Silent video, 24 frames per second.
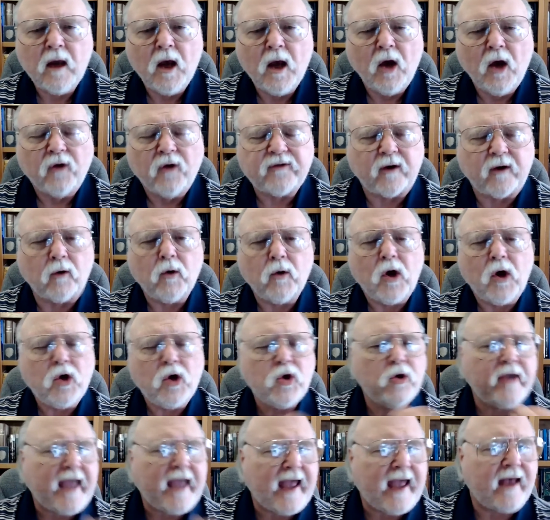So
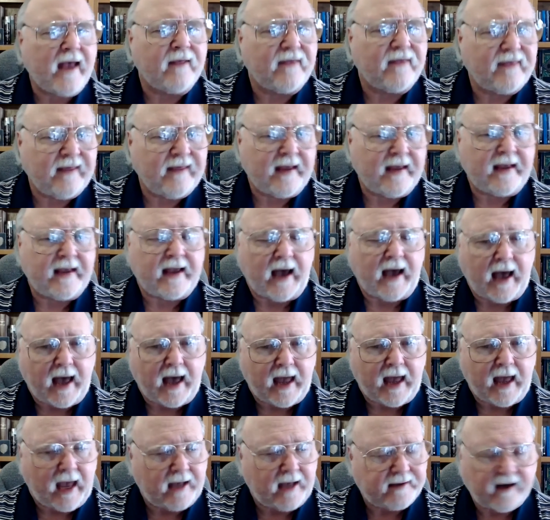you can't think,
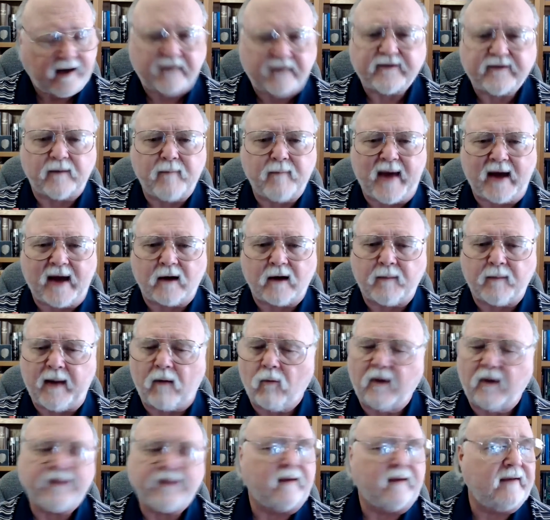it doesn't matter about
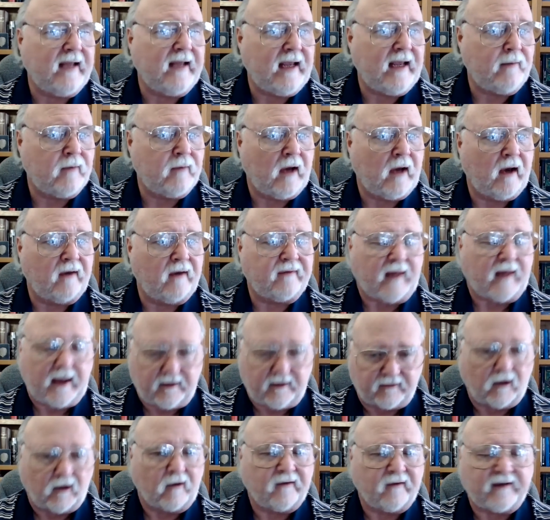what the team does
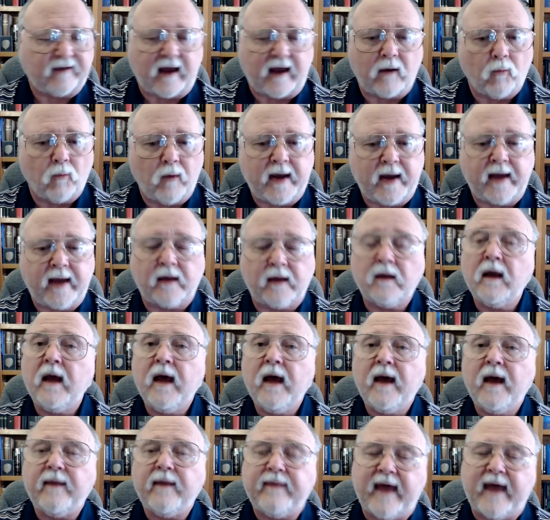as long as I win.
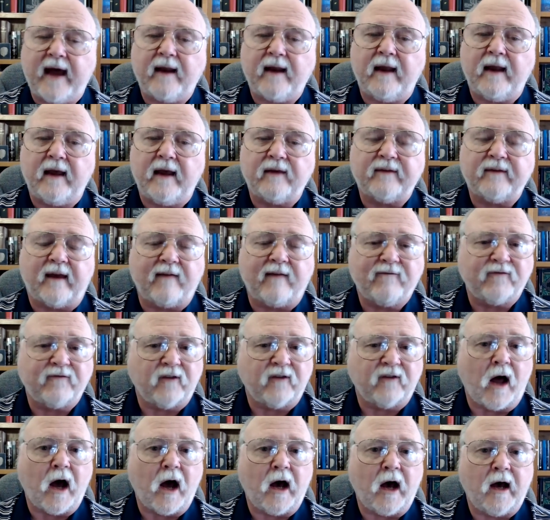That is a
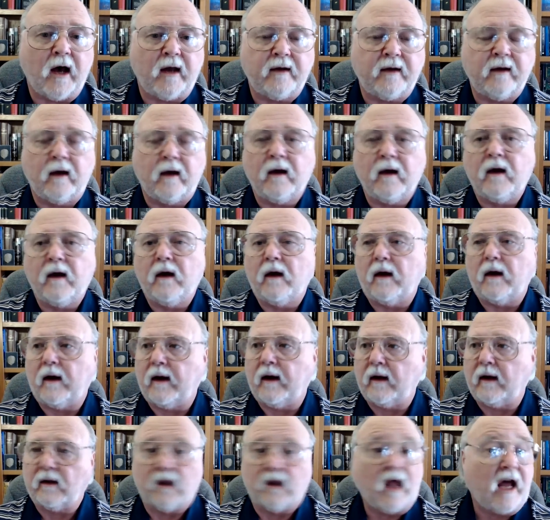flawed
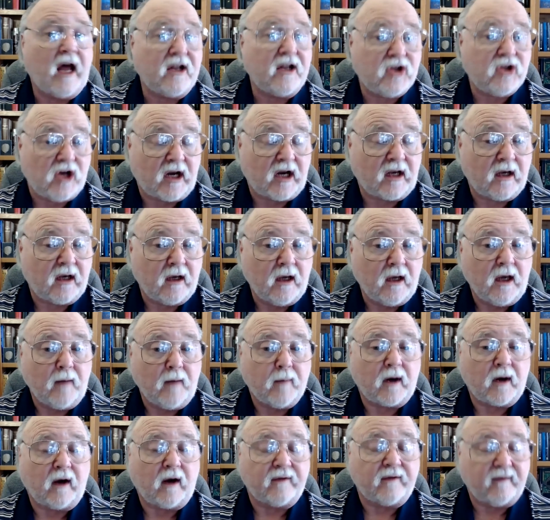logic,
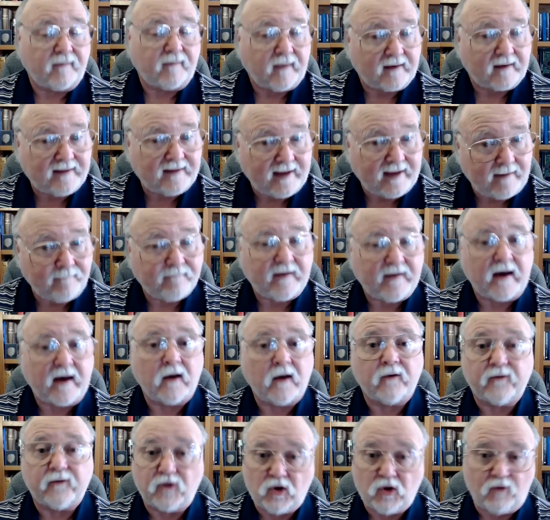because if the team
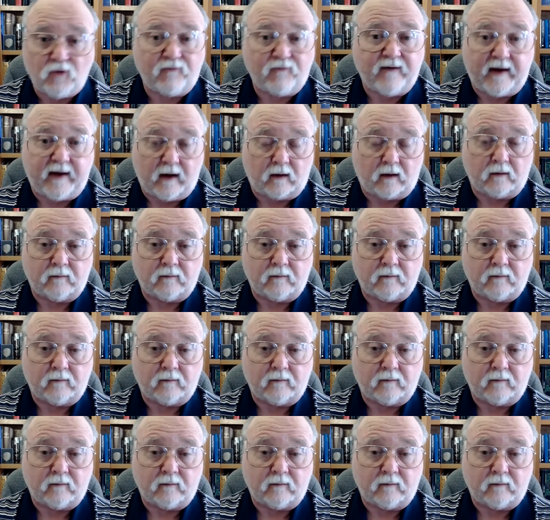fails, you fail.